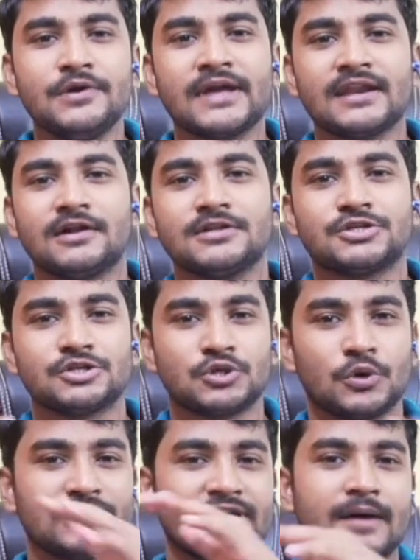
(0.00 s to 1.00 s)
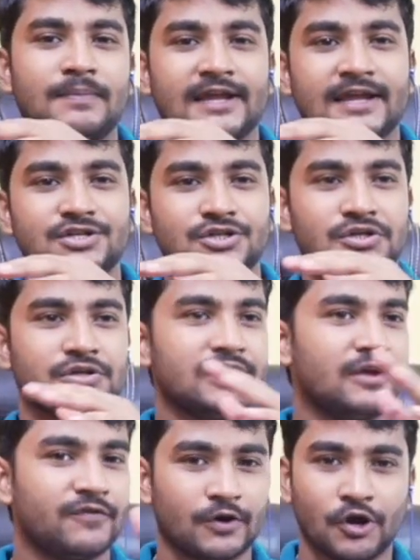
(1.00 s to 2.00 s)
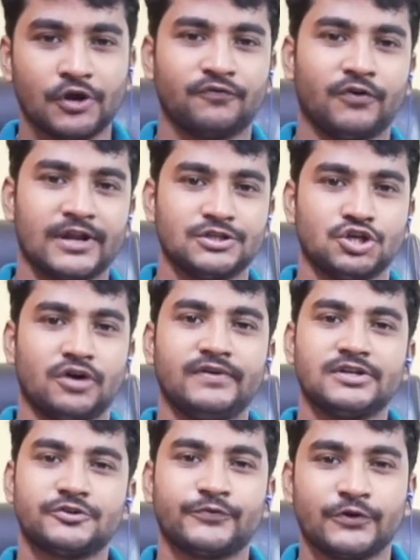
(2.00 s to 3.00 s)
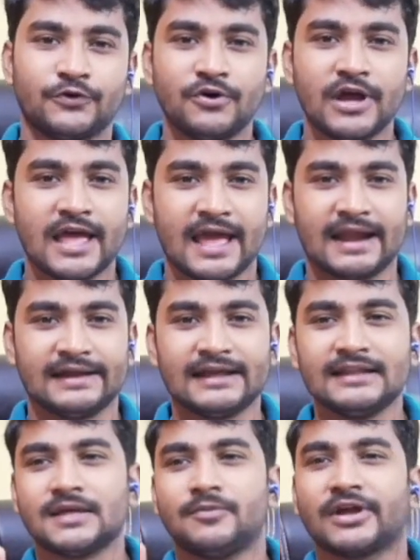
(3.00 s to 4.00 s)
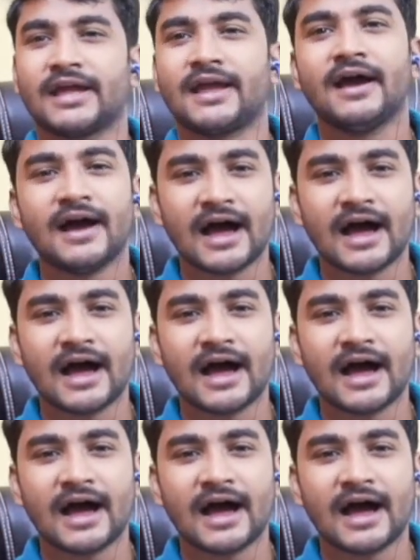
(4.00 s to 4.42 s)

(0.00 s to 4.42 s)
you can also show that application if you're going for a job interview and tell them, okay,